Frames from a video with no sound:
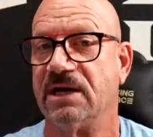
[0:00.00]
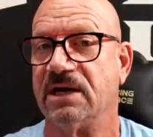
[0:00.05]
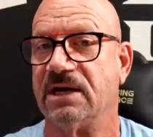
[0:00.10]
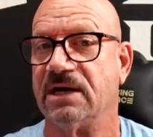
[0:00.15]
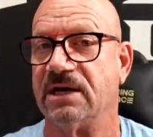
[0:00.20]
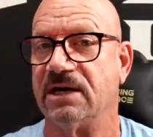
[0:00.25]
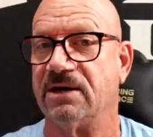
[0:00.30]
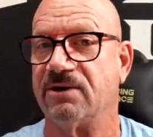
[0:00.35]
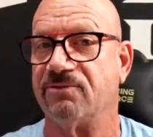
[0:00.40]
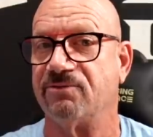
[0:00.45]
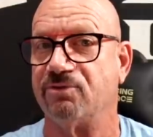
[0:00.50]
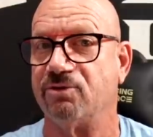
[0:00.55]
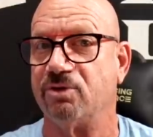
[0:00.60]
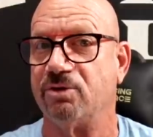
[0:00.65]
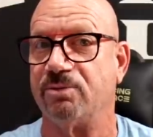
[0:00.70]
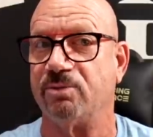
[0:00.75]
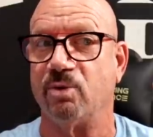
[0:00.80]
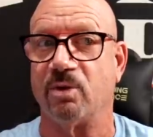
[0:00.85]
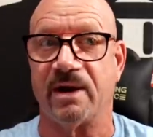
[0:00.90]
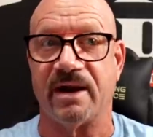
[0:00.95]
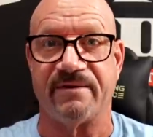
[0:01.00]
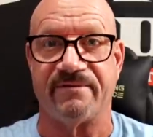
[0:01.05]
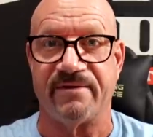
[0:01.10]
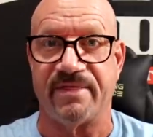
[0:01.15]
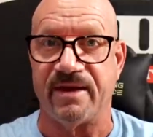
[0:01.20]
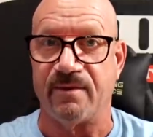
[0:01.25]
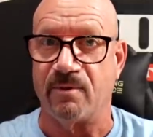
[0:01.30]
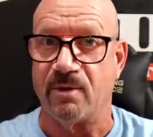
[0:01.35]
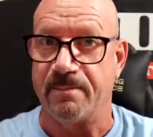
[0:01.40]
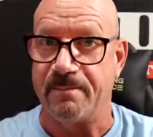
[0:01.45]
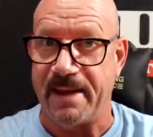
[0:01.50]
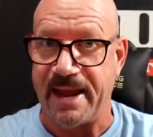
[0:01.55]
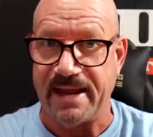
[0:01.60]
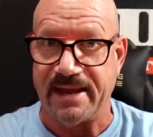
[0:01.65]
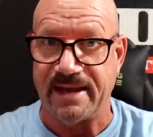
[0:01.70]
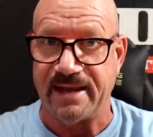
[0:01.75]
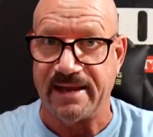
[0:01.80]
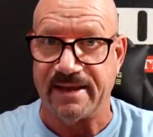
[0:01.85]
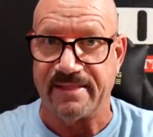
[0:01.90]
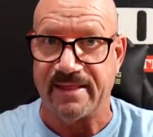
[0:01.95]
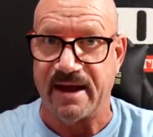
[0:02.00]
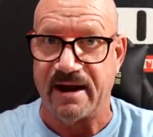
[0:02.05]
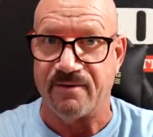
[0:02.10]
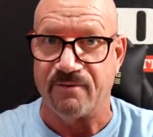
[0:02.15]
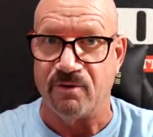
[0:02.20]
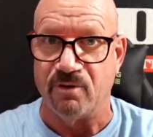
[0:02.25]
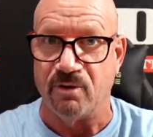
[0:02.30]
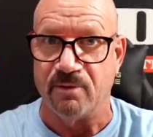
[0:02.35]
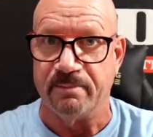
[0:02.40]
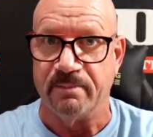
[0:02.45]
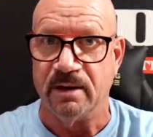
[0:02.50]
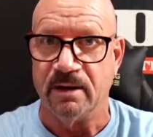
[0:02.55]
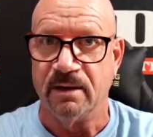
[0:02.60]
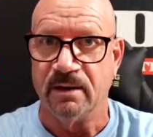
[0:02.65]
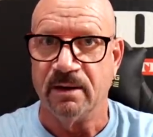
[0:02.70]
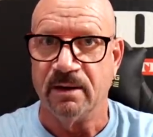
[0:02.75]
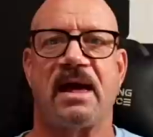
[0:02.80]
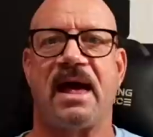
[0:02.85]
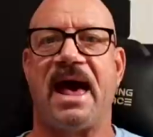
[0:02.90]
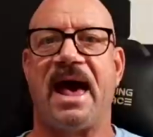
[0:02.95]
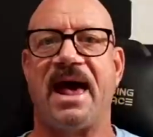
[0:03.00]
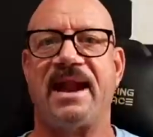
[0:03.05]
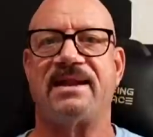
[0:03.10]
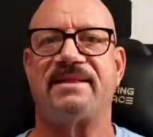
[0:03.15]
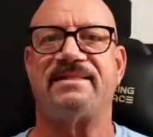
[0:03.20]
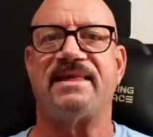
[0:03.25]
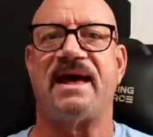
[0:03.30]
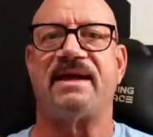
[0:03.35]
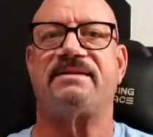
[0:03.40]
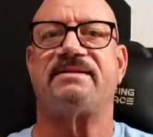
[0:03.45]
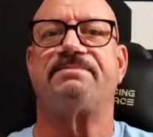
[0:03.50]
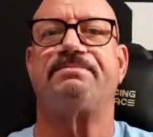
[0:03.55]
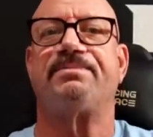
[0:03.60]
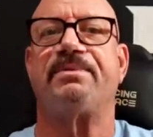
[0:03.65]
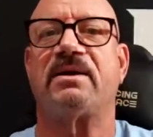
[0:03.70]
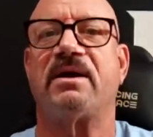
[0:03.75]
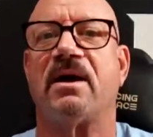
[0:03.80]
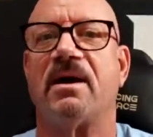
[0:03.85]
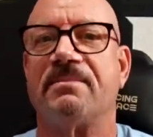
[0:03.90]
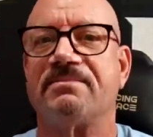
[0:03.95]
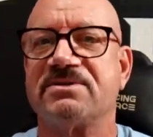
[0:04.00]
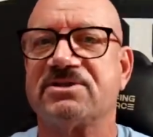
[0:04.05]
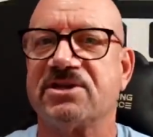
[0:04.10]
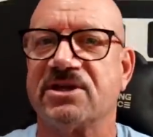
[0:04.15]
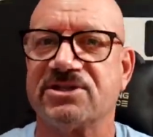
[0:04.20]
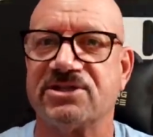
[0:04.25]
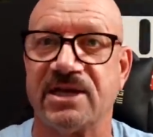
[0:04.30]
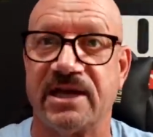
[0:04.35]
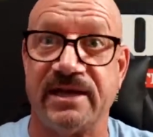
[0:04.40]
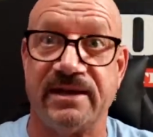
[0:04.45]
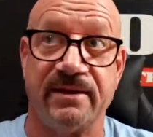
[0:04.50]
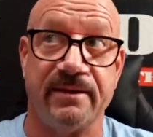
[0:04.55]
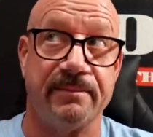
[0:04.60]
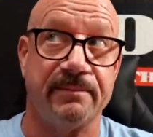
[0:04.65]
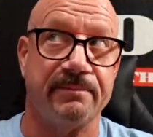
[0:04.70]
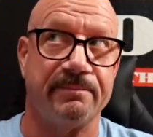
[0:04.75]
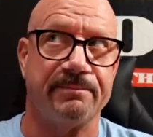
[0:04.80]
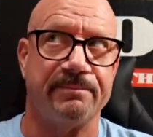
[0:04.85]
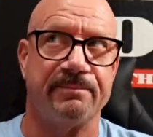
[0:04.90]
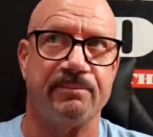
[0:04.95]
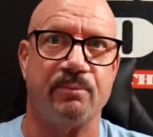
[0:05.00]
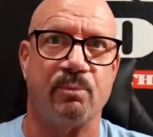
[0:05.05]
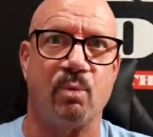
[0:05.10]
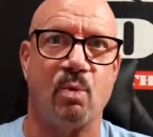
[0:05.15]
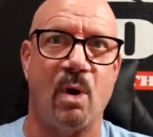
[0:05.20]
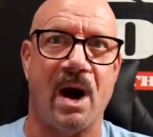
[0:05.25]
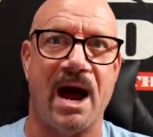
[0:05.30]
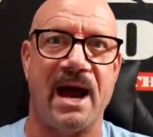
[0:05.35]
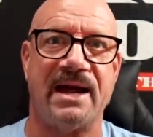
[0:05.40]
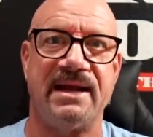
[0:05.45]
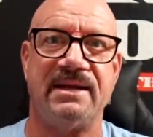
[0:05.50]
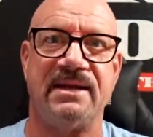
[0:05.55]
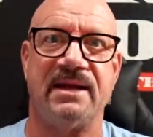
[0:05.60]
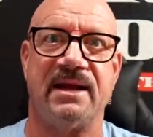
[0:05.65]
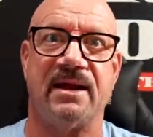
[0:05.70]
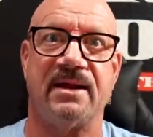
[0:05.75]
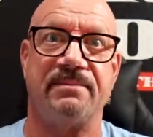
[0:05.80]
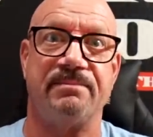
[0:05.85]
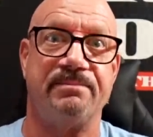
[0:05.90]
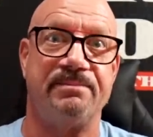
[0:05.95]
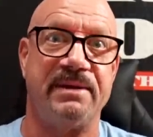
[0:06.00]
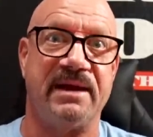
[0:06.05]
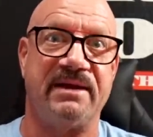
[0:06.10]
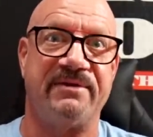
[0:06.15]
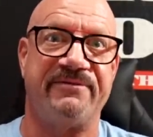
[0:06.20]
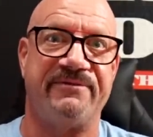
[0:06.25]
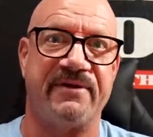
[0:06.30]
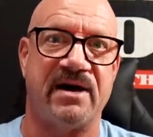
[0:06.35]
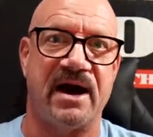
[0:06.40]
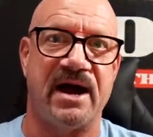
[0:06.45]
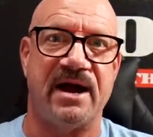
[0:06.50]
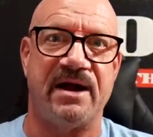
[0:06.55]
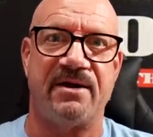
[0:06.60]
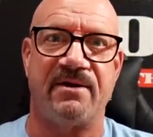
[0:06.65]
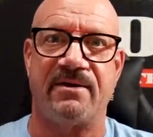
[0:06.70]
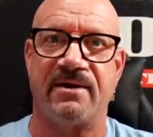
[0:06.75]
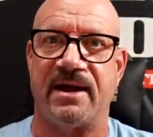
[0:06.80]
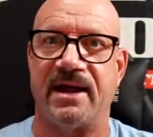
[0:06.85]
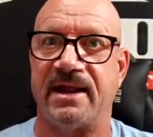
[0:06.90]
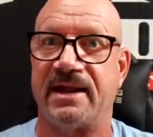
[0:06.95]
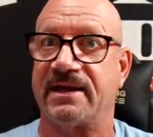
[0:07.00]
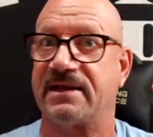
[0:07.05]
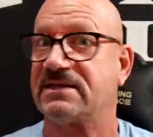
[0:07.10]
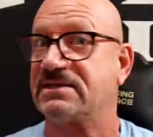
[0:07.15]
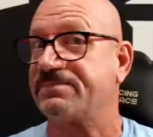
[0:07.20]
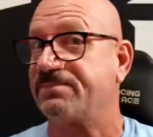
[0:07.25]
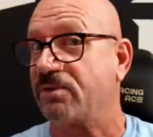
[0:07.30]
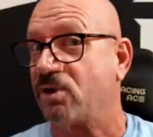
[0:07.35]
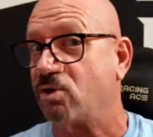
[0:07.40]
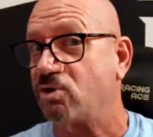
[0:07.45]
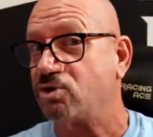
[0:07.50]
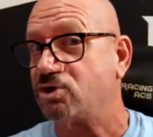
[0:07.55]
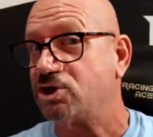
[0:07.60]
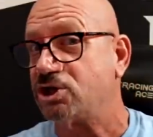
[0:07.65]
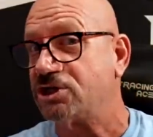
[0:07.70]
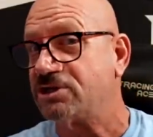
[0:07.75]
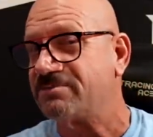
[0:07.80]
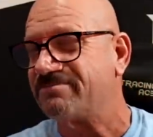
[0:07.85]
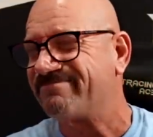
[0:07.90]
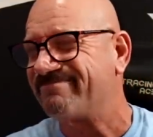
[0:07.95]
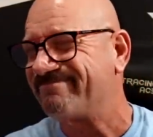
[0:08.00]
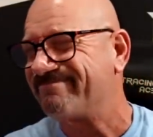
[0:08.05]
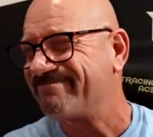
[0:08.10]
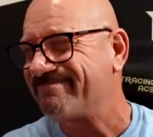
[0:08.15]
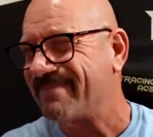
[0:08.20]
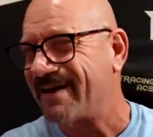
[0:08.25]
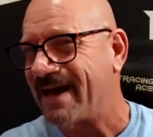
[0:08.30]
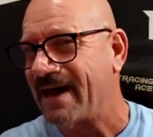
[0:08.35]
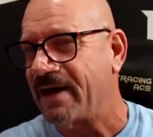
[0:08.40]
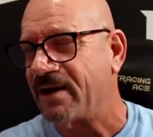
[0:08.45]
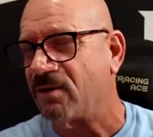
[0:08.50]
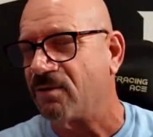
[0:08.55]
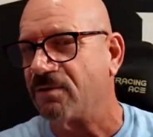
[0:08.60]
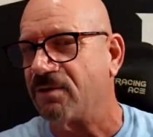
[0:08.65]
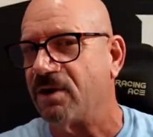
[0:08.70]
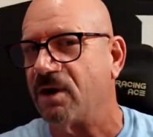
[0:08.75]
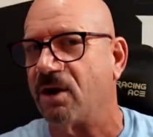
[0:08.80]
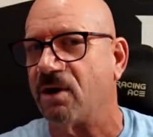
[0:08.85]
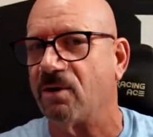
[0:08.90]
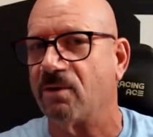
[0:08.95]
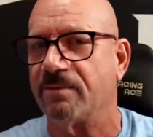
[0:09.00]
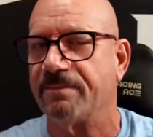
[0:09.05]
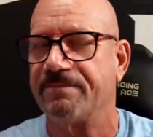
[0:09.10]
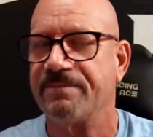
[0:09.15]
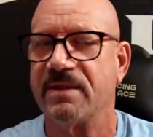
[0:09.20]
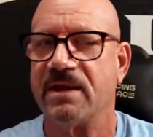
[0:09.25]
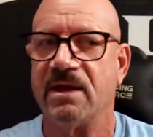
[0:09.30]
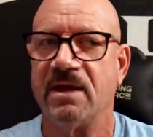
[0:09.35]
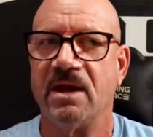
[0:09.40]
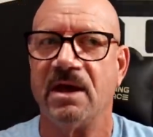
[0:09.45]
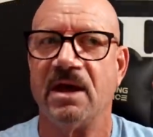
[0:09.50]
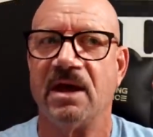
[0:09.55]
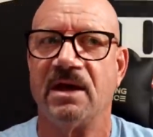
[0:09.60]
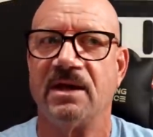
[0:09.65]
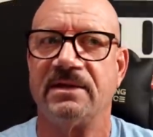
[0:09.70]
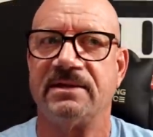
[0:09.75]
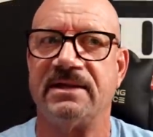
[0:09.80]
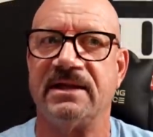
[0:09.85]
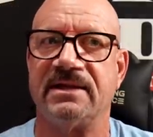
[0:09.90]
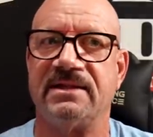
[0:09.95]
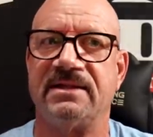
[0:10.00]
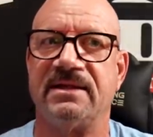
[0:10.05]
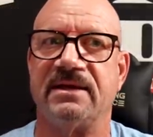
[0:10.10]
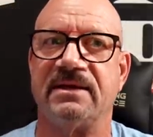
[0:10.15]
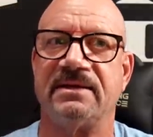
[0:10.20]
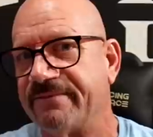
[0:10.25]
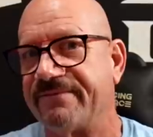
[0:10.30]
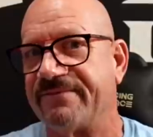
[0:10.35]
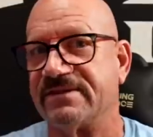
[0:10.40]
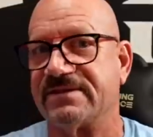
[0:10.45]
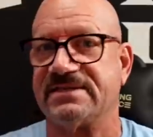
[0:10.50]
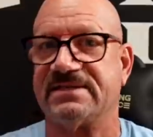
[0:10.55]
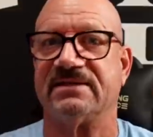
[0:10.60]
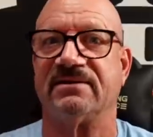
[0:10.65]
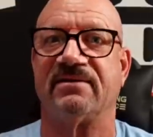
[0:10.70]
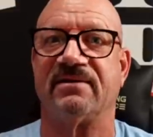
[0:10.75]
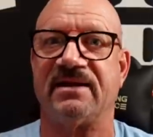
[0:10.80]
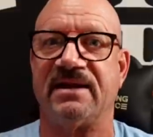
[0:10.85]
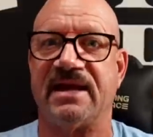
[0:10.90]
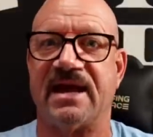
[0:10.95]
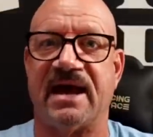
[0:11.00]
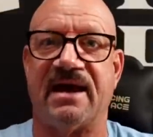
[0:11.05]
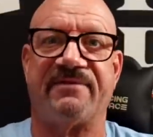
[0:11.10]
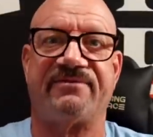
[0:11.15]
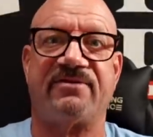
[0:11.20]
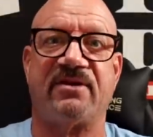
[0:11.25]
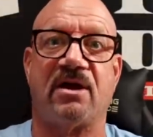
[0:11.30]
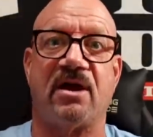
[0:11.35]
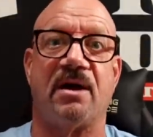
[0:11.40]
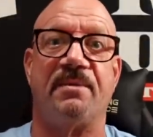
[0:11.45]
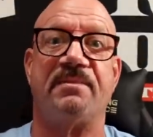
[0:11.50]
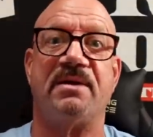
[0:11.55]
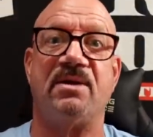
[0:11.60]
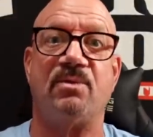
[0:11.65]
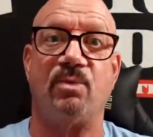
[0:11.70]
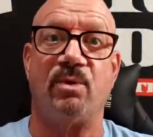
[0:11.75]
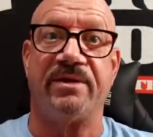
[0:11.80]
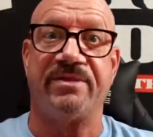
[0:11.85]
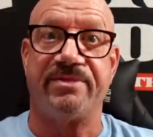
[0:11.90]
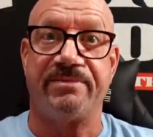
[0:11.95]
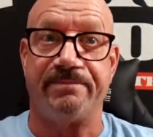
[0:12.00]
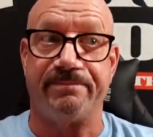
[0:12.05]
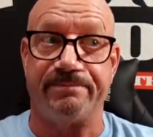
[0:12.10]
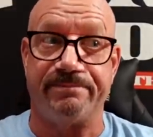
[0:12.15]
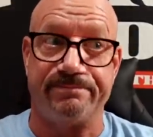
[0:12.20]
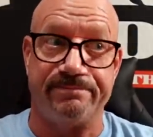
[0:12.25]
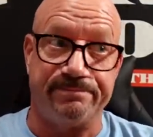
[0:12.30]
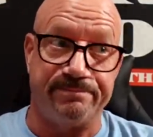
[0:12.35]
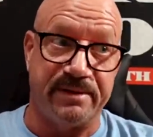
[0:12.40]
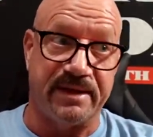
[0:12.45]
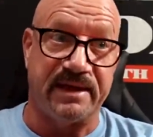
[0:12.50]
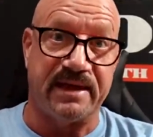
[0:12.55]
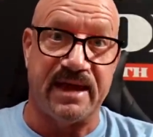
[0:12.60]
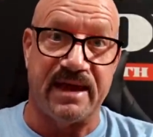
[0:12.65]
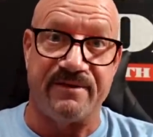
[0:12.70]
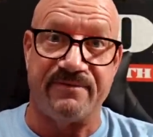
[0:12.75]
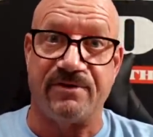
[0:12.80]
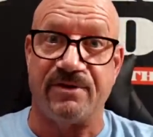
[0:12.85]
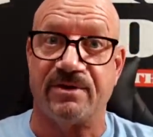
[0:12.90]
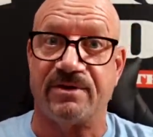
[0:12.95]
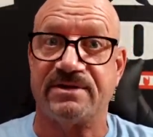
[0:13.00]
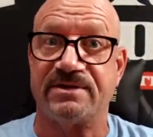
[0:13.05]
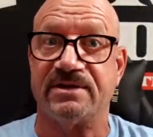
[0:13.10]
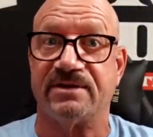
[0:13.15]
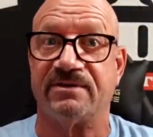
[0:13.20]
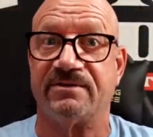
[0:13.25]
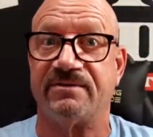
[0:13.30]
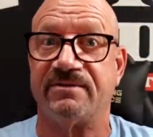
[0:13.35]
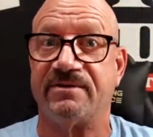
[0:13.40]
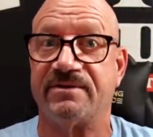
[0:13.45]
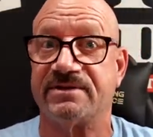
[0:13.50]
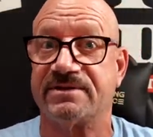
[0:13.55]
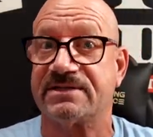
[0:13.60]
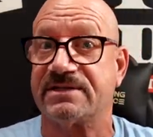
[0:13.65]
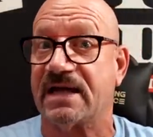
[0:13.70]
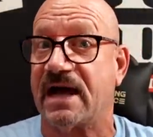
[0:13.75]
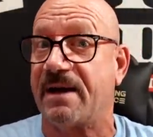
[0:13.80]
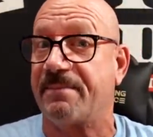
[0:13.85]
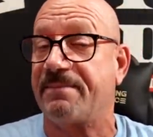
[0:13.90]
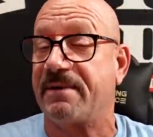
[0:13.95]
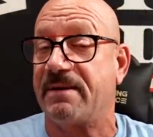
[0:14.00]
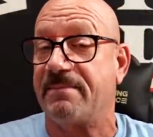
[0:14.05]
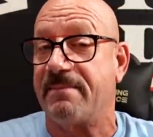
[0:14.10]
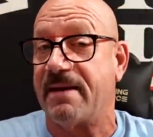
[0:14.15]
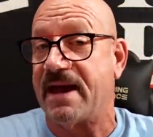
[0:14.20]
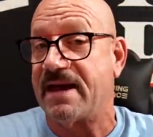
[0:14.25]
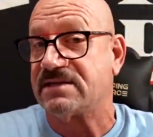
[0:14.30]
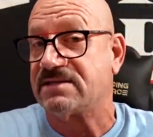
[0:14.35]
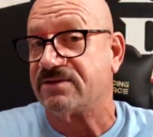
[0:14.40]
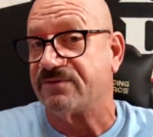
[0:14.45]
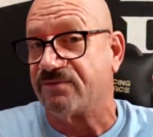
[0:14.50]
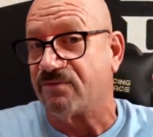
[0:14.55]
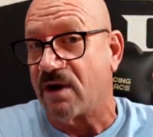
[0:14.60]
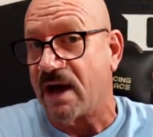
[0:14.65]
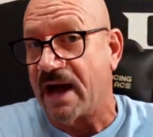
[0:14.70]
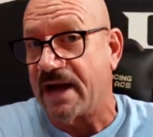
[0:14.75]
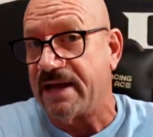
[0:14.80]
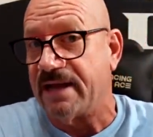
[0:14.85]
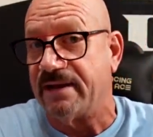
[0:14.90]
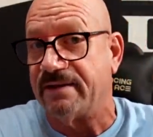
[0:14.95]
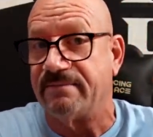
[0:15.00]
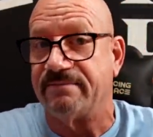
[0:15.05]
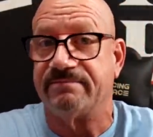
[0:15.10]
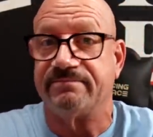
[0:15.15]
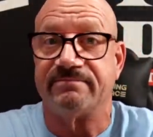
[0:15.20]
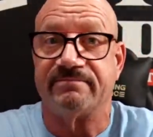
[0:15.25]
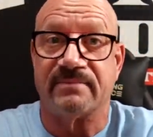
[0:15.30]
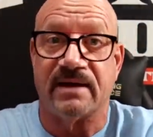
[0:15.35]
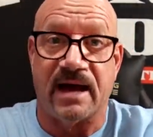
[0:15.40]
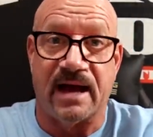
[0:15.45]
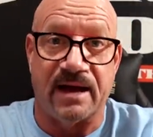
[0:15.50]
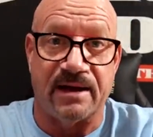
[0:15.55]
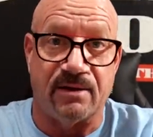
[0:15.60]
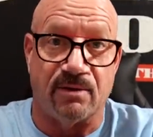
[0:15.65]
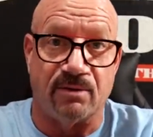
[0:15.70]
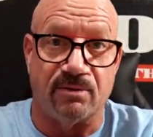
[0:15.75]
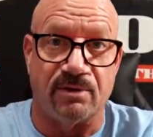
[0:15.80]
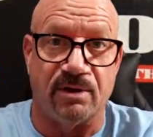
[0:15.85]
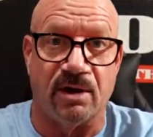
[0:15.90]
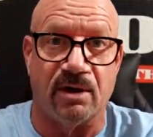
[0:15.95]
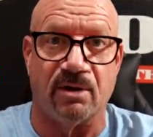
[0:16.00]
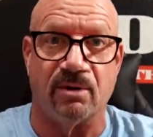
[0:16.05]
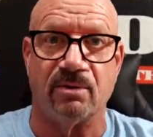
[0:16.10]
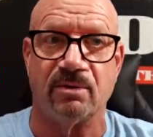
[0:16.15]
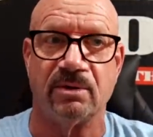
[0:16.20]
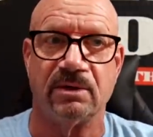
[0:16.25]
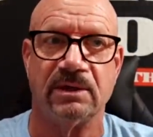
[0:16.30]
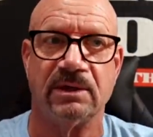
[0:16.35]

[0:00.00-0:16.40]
room, whatever they were making in that room. How did that become such a wide and big fire and explosion? I don't know. Did the facility have to come in with big heavy artillery to stop a massive riot? I don't know.